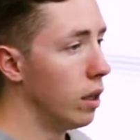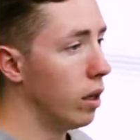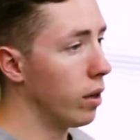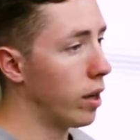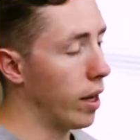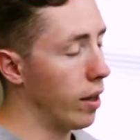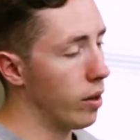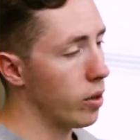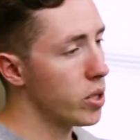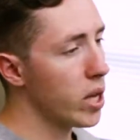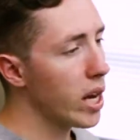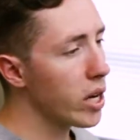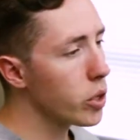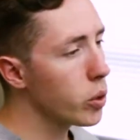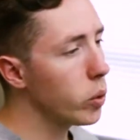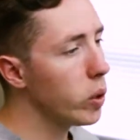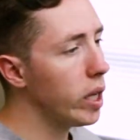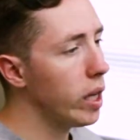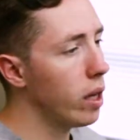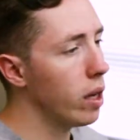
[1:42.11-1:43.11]
Okay, there's
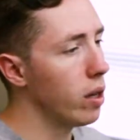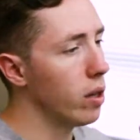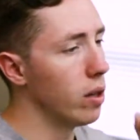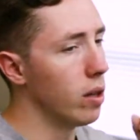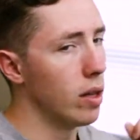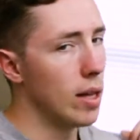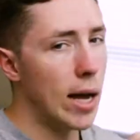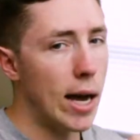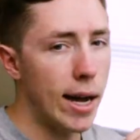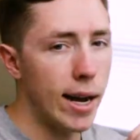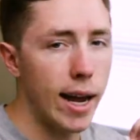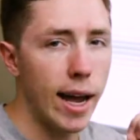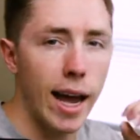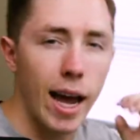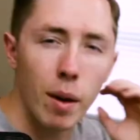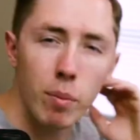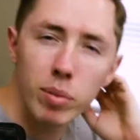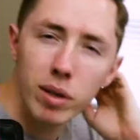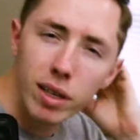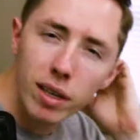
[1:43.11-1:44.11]
actually a lot
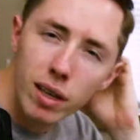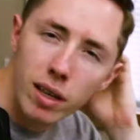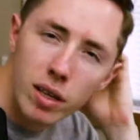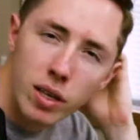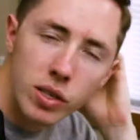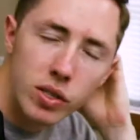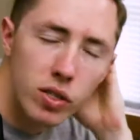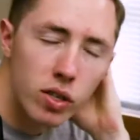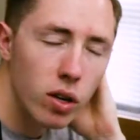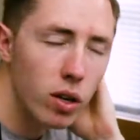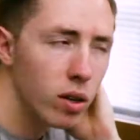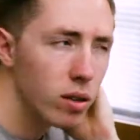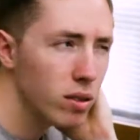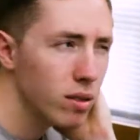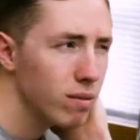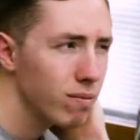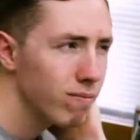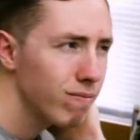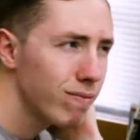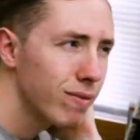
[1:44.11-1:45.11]
happening in this song,